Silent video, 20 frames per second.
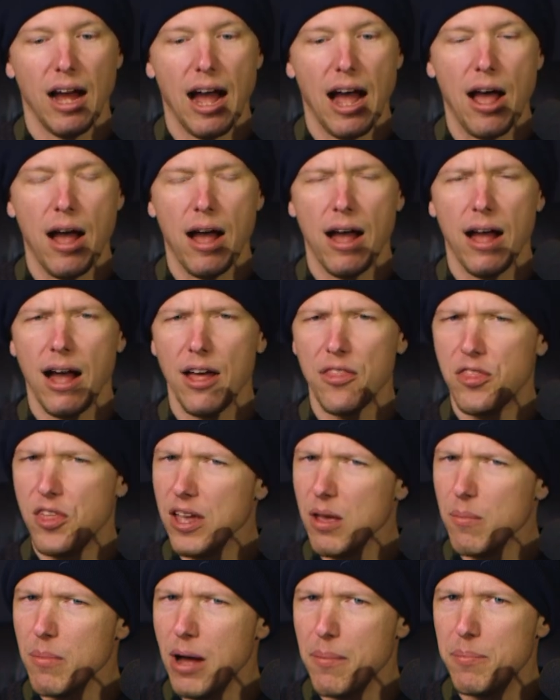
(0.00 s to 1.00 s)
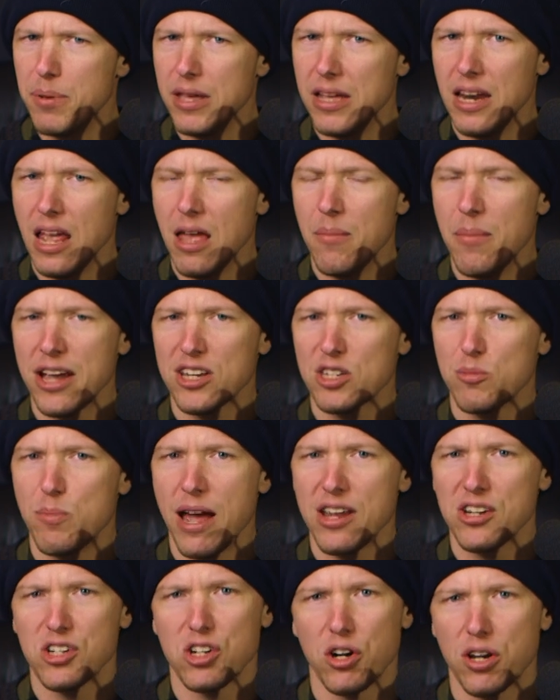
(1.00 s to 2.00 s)
I think it might be an MX
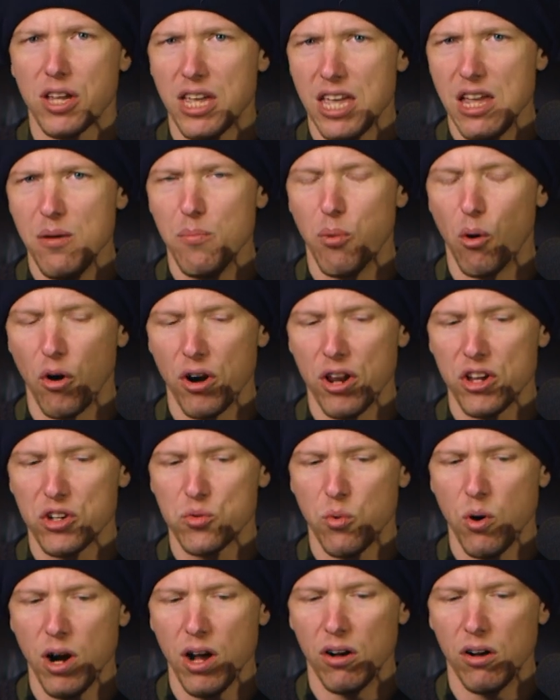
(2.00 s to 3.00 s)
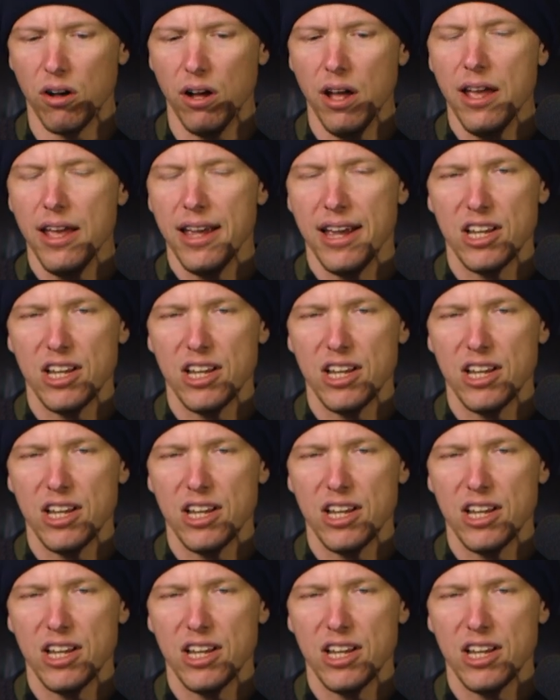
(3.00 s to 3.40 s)
Master keyboard as well.